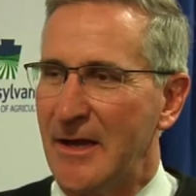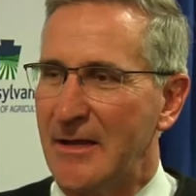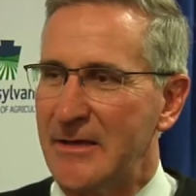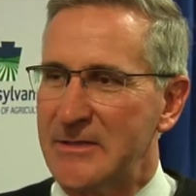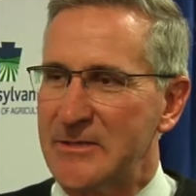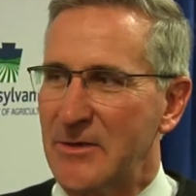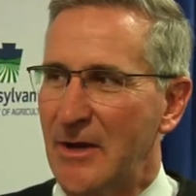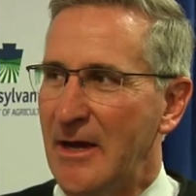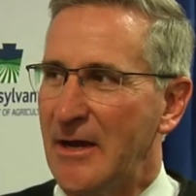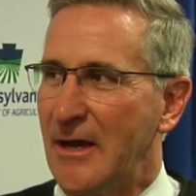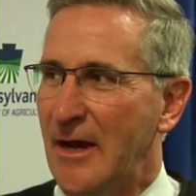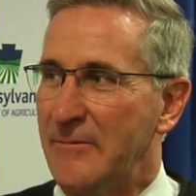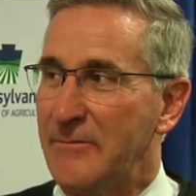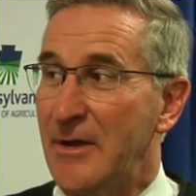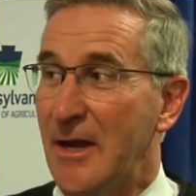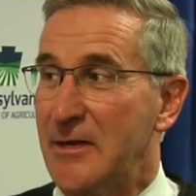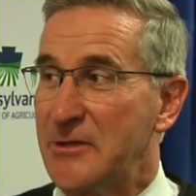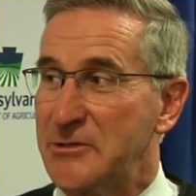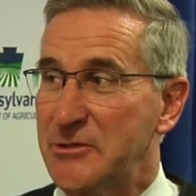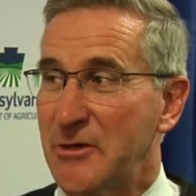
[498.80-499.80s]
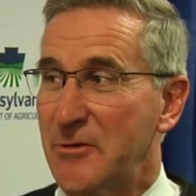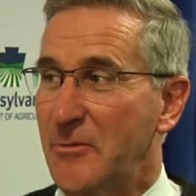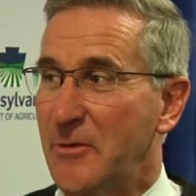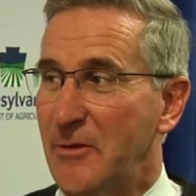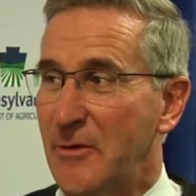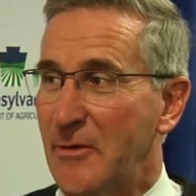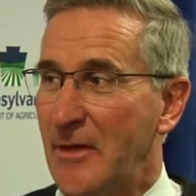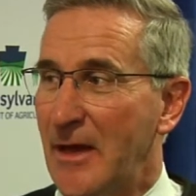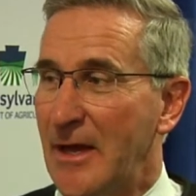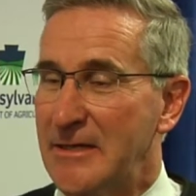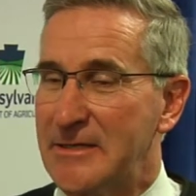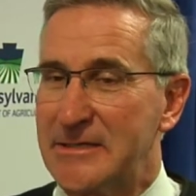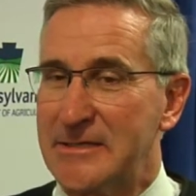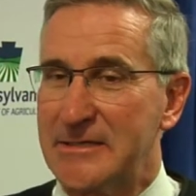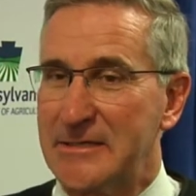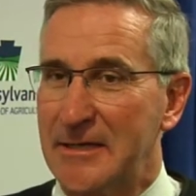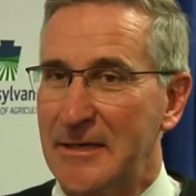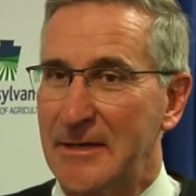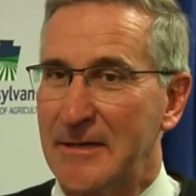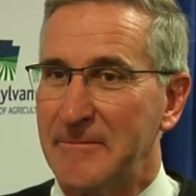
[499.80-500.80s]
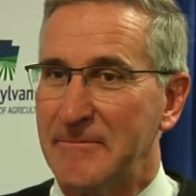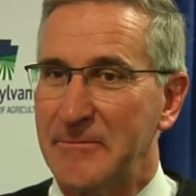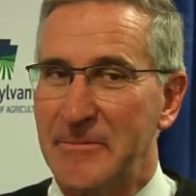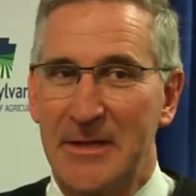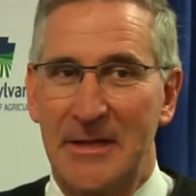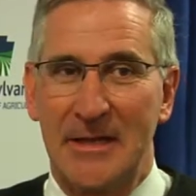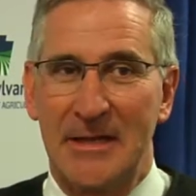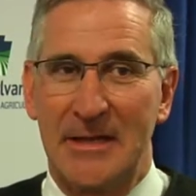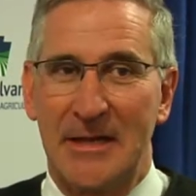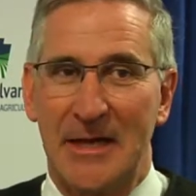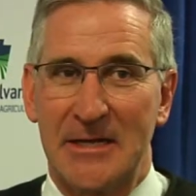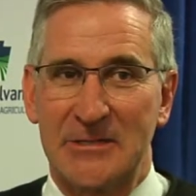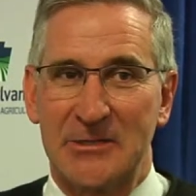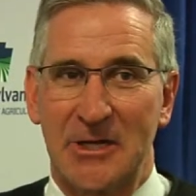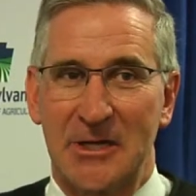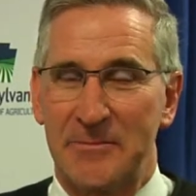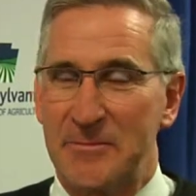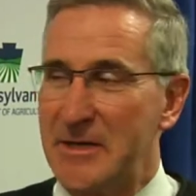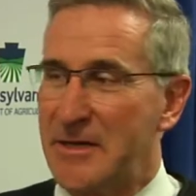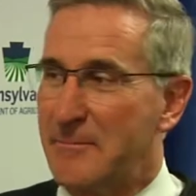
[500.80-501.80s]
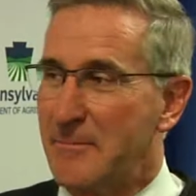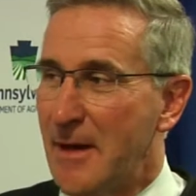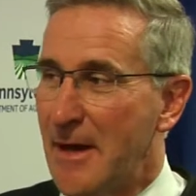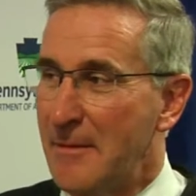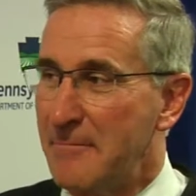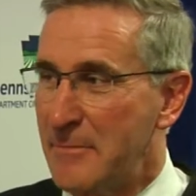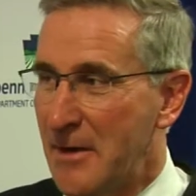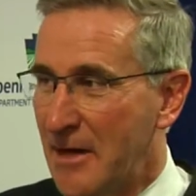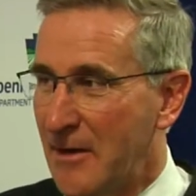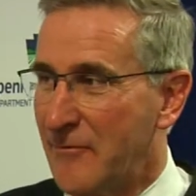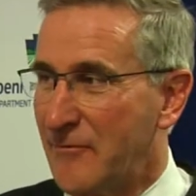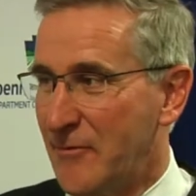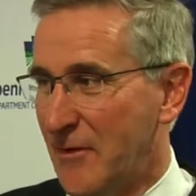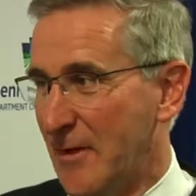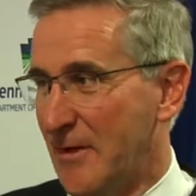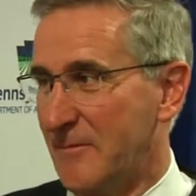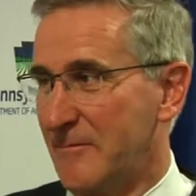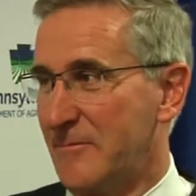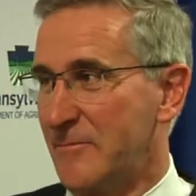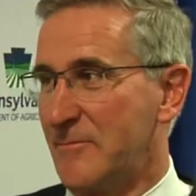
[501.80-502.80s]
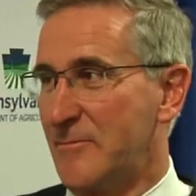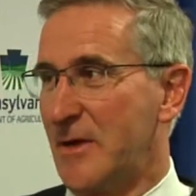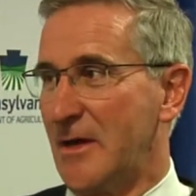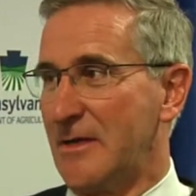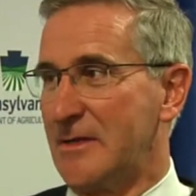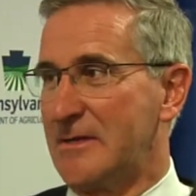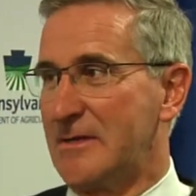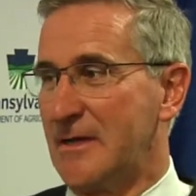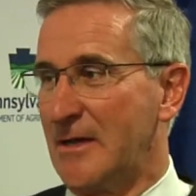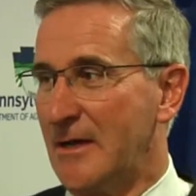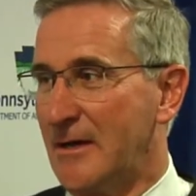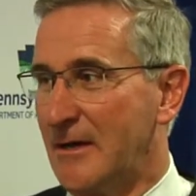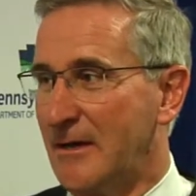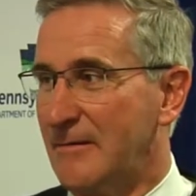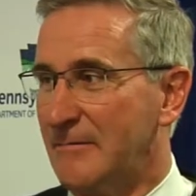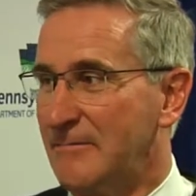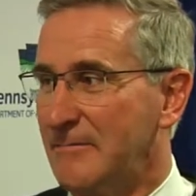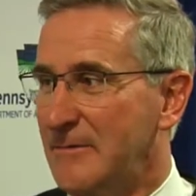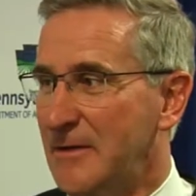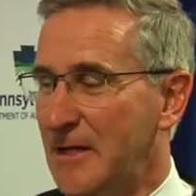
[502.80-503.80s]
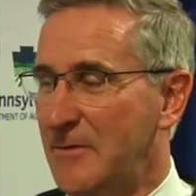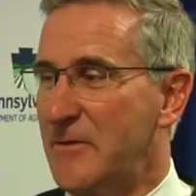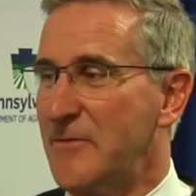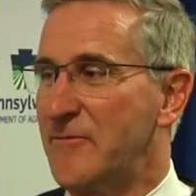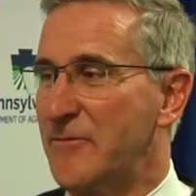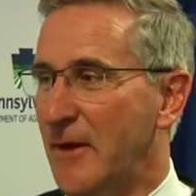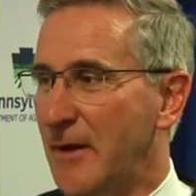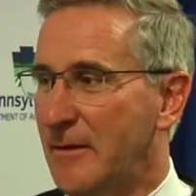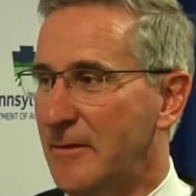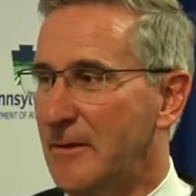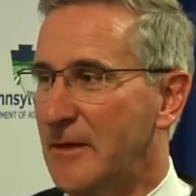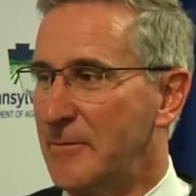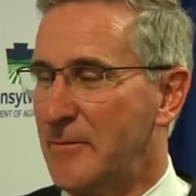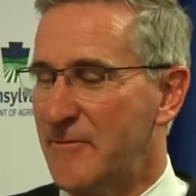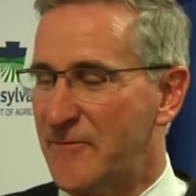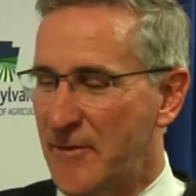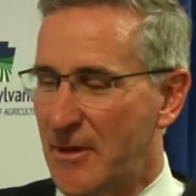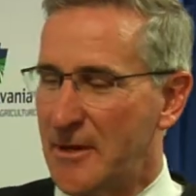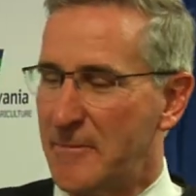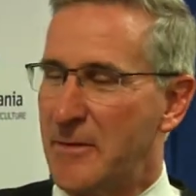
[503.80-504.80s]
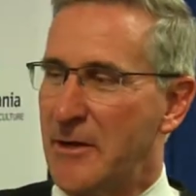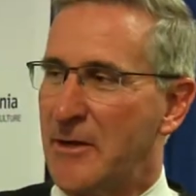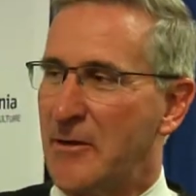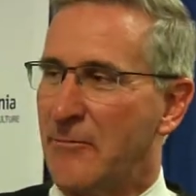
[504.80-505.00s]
So I'm not sure whether that's going to be to my benefit, but it'll be fun. It'll be fun to be in